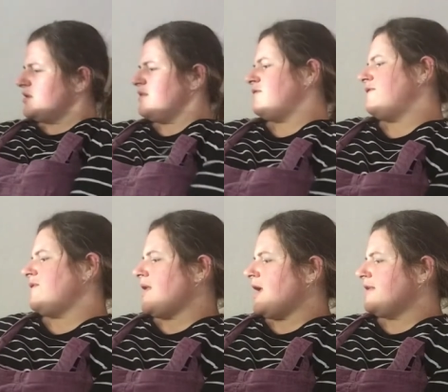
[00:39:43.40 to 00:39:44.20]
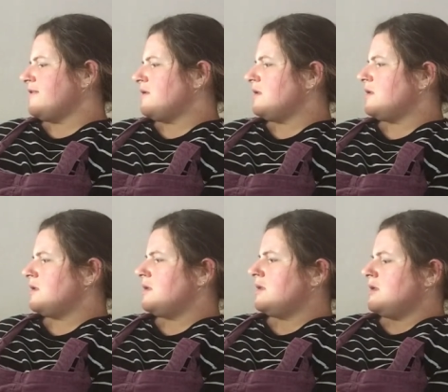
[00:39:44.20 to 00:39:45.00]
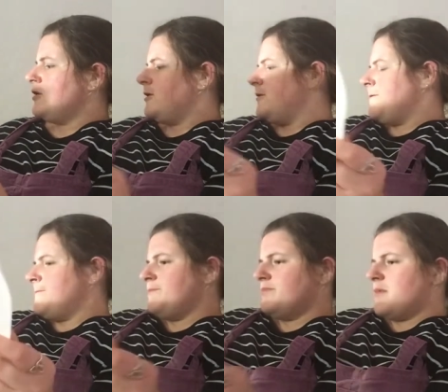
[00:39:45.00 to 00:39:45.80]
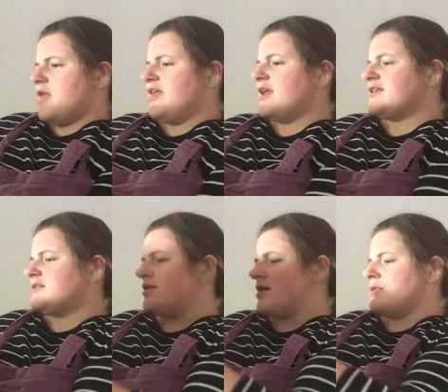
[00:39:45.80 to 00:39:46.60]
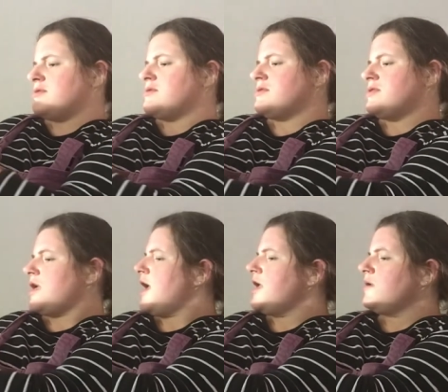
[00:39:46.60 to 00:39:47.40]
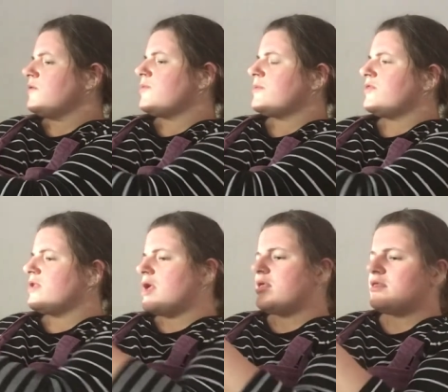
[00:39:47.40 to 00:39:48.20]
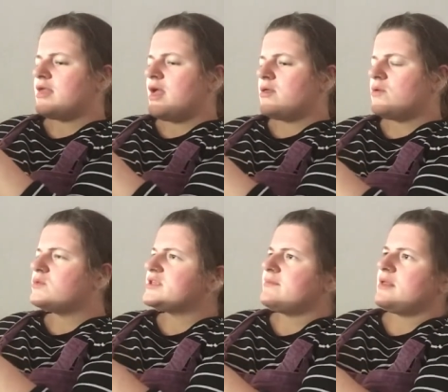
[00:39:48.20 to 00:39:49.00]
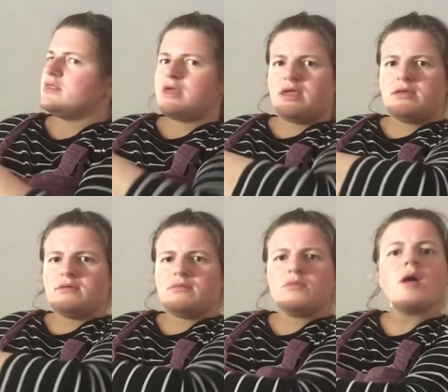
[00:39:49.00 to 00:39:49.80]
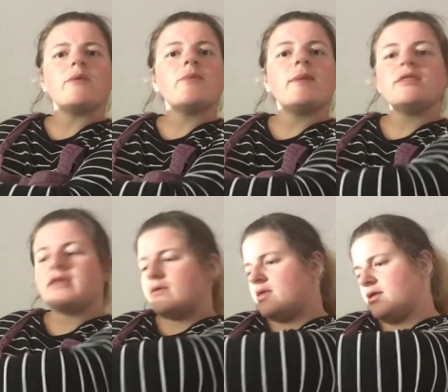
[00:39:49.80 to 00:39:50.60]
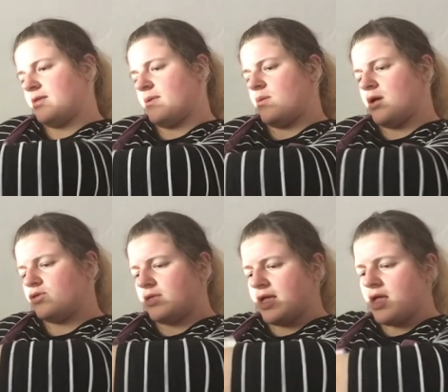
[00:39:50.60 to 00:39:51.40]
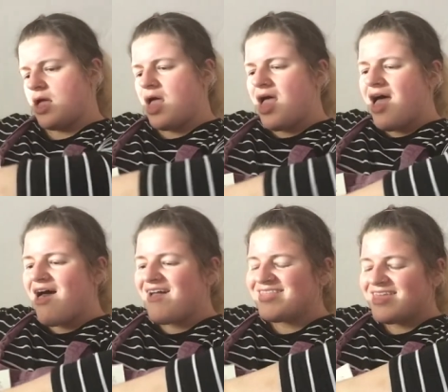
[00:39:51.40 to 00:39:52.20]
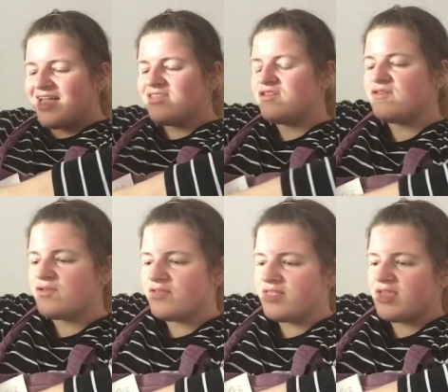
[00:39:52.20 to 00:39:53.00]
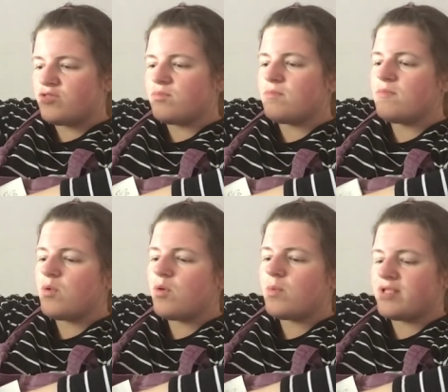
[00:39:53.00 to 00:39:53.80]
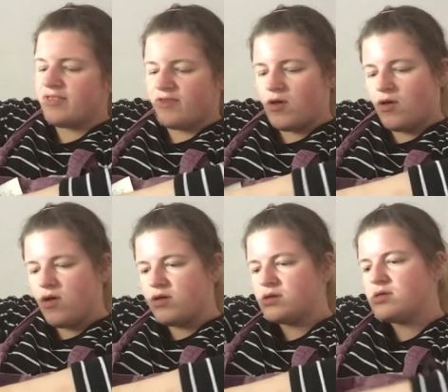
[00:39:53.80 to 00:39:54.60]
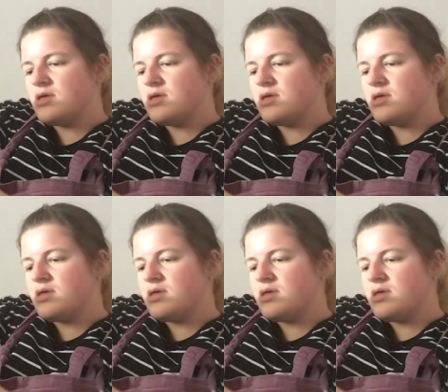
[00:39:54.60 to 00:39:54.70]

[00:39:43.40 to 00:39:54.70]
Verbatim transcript: on this for a few days. I think I did Sunday, was probably the last day, or was it Monday? No, it was Monday so after my watching it. I tend to cross stitch more when it's hot